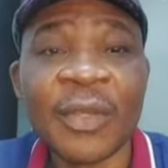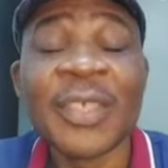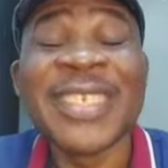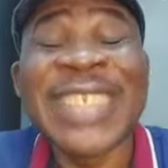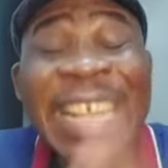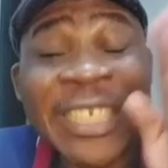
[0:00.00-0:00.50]

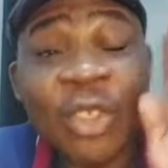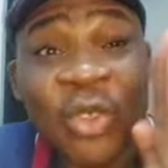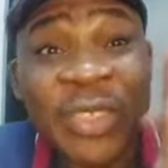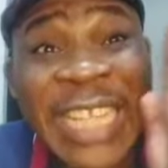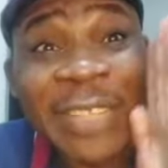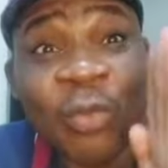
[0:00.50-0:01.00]
Stand
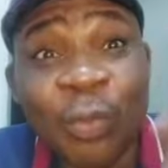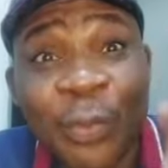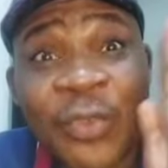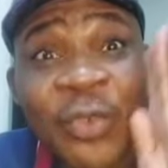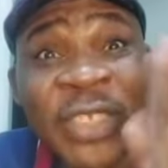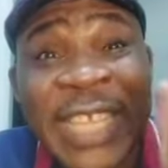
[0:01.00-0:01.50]
on that
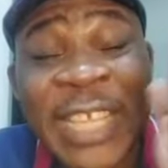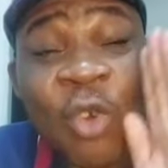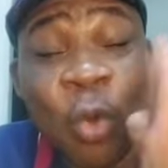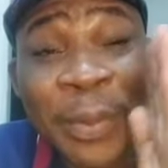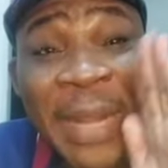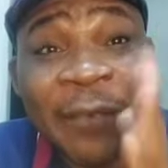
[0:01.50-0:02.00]

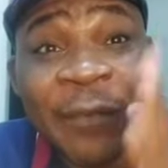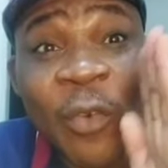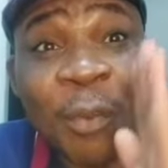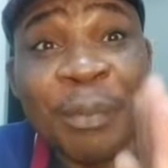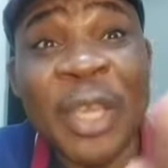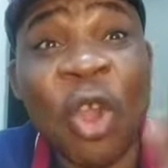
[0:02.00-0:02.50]
single platform.
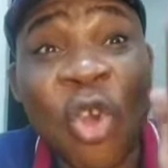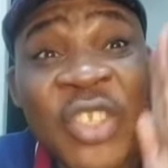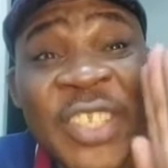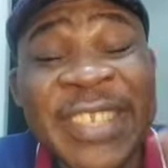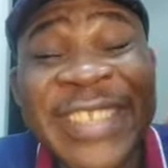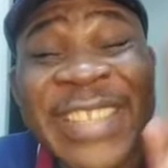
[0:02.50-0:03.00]
Be
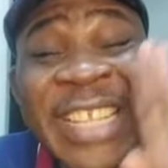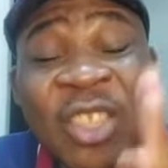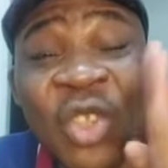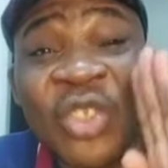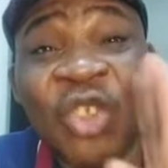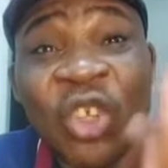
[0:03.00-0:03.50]
consistent
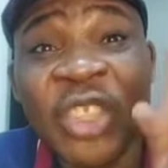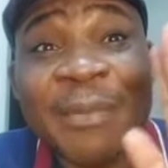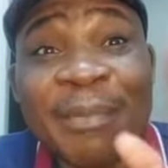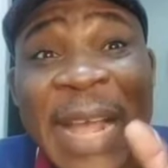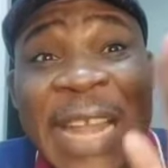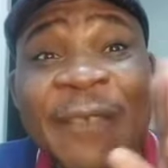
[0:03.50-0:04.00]
on your
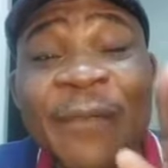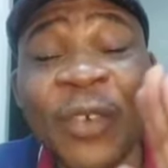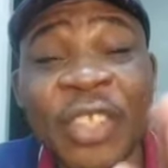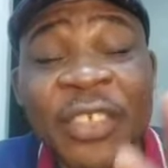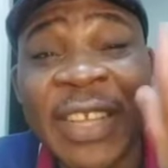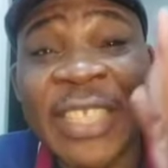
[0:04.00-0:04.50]
demand for
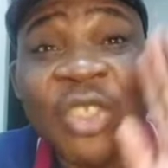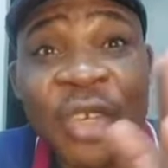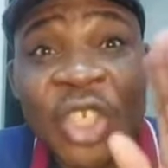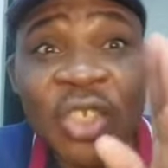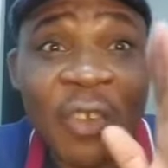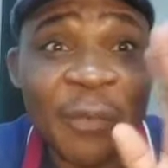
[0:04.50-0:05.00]
the
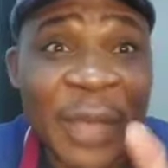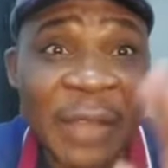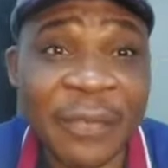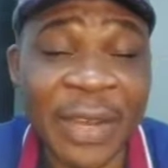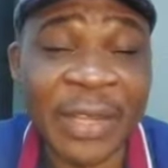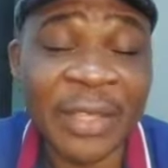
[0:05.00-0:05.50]
restoration of
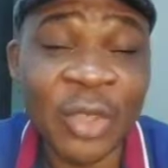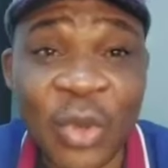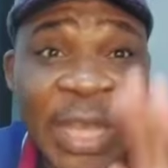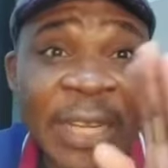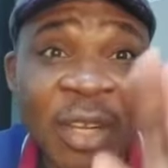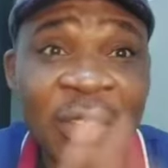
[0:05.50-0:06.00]
Biafra. You
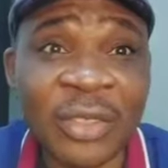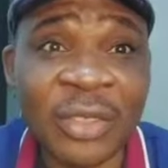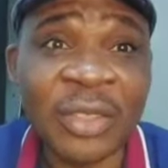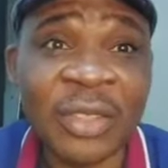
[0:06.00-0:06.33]
cannot.